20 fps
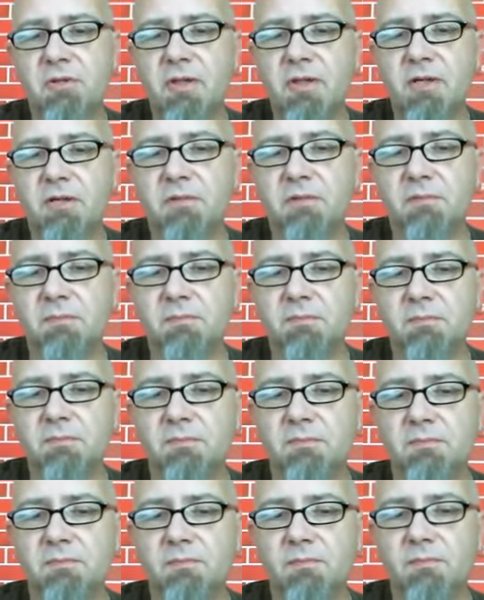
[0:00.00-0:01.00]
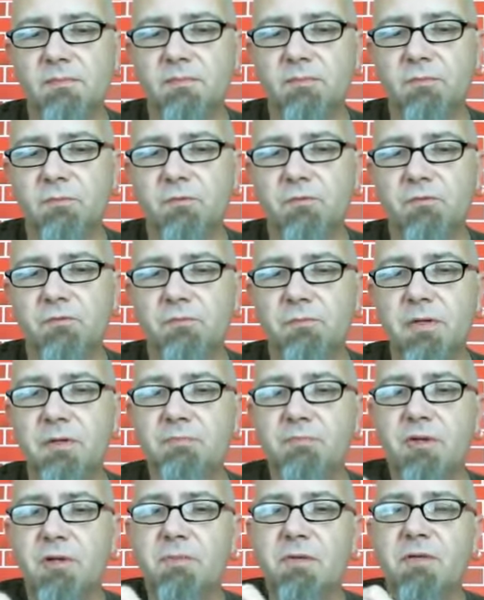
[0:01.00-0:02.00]
that
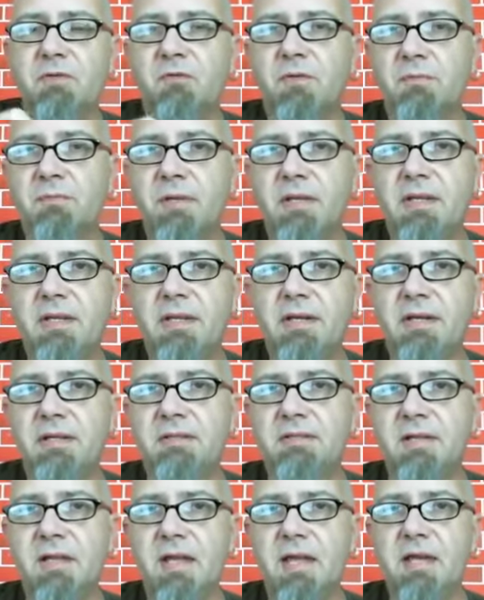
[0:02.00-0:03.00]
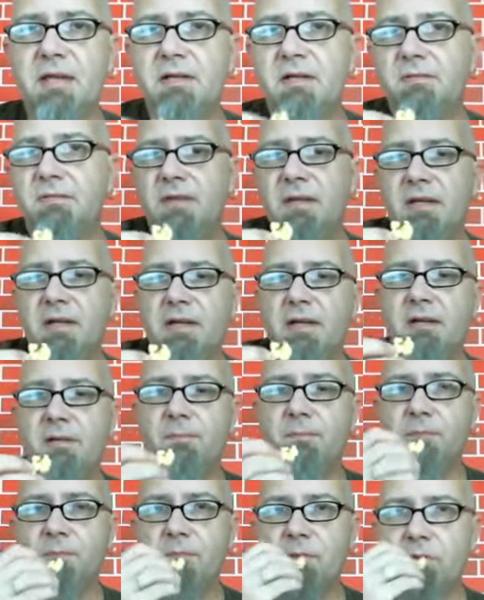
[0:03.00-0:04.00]
pretty much from beginning to end of eating
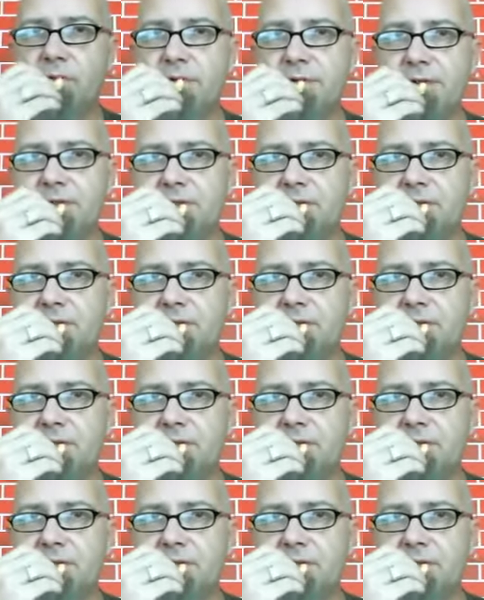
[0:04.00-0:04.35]
one of these